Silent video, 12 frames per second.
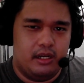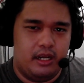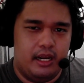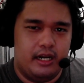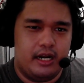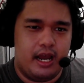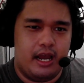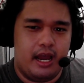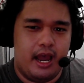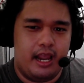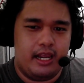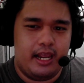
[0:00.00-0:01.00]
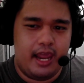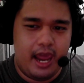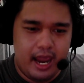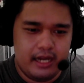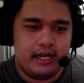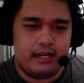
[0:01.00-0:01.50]
And I
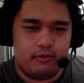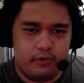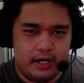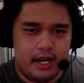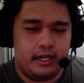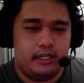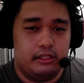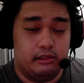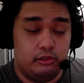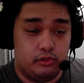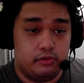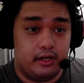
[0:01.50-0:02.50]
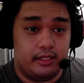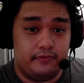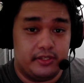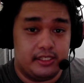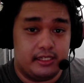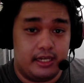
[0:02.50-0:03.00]
hate it when I lose
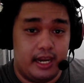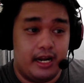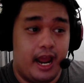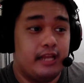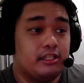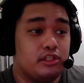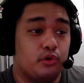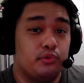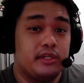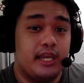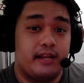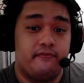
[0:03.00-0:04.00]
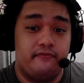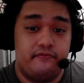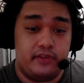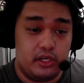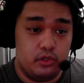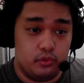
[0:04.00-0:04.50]
relevancy and I don't get
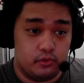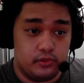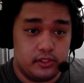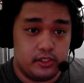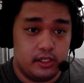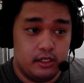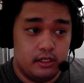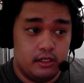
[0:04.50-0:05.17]
views.